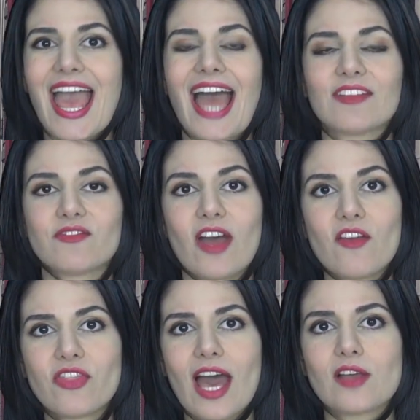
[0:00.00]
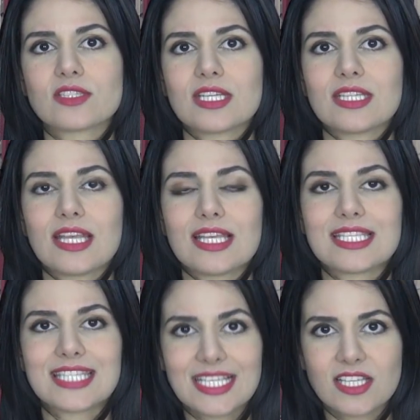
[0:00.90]
at five thousand
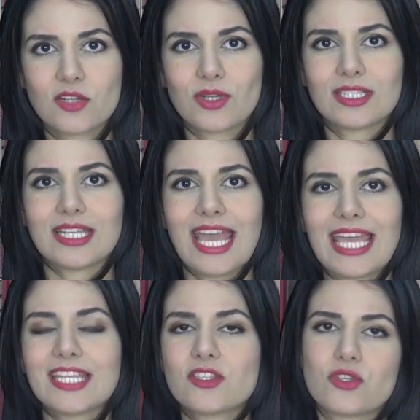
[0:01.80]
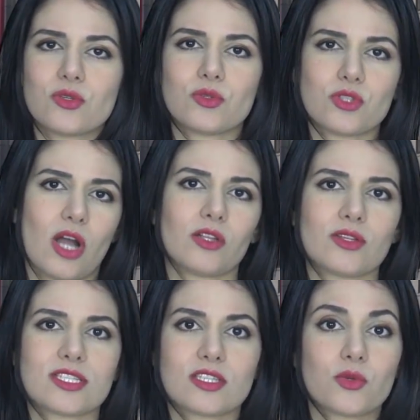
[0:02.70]
six hundred and eighty-two
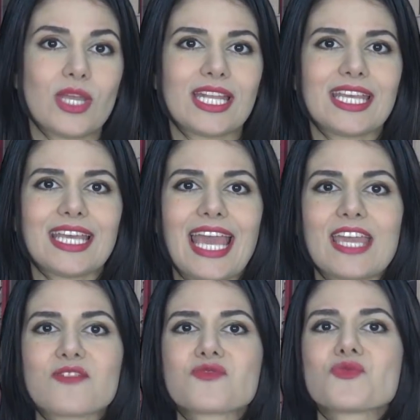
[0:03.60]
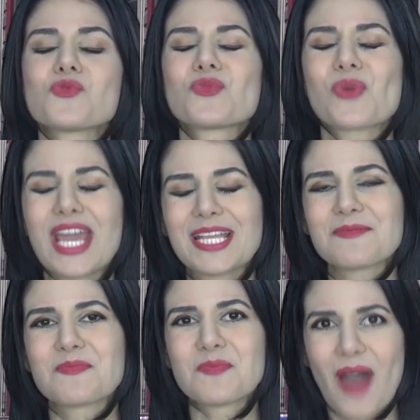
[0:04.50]
dollars creating a great
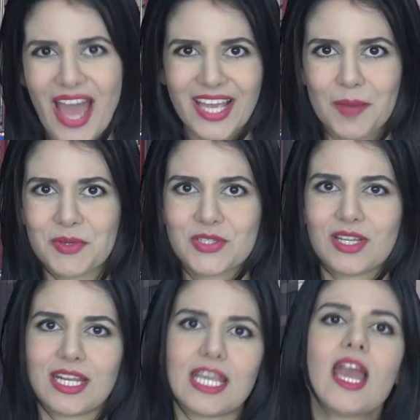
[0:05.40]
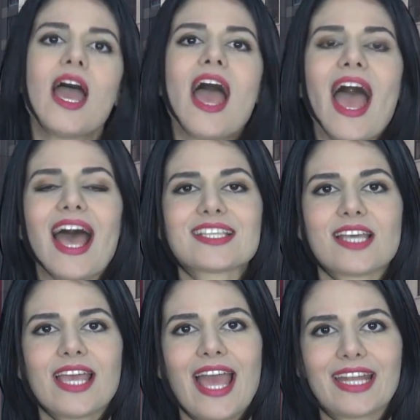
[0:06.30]
buying opportunity as
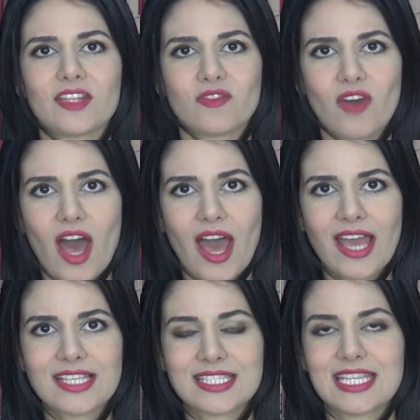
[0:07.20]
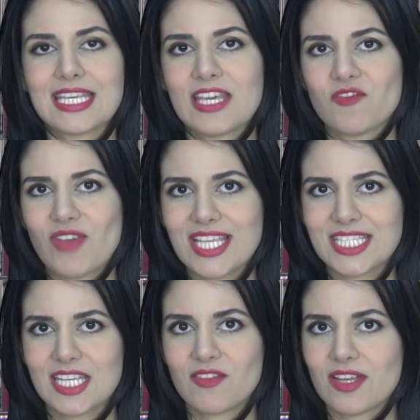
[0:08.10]
I had advised the
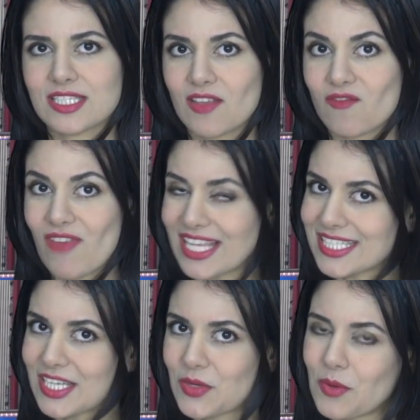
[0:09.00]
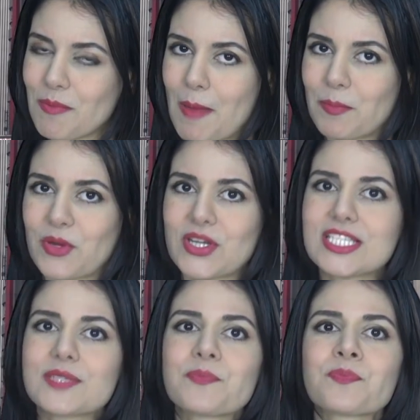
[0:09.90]
Invest Diva's investing group
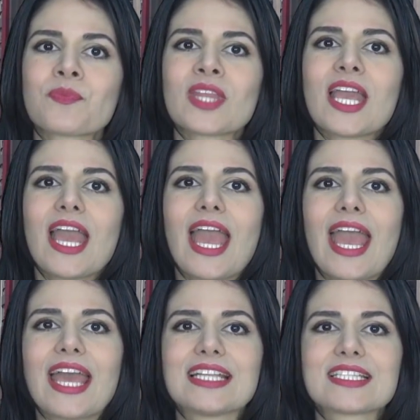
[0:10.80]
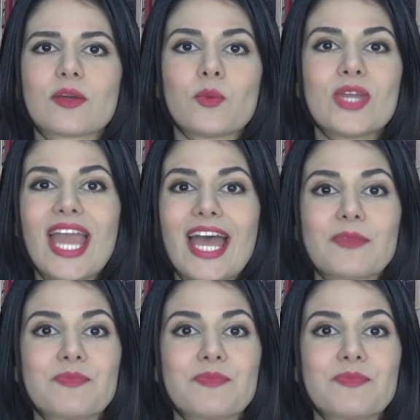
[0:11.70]
members. And we had